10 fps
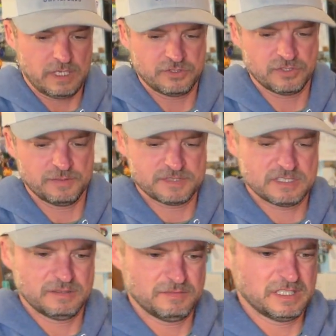I dripped
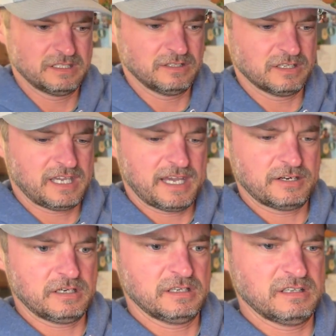some. Look at
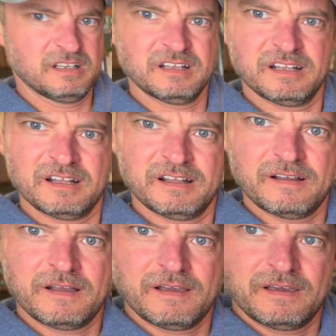her.
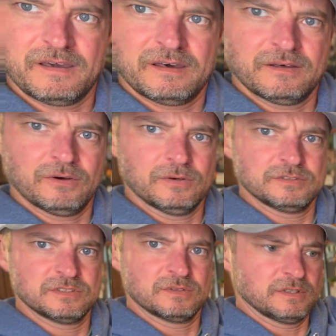Oh,
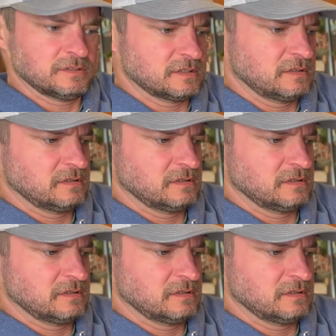too close.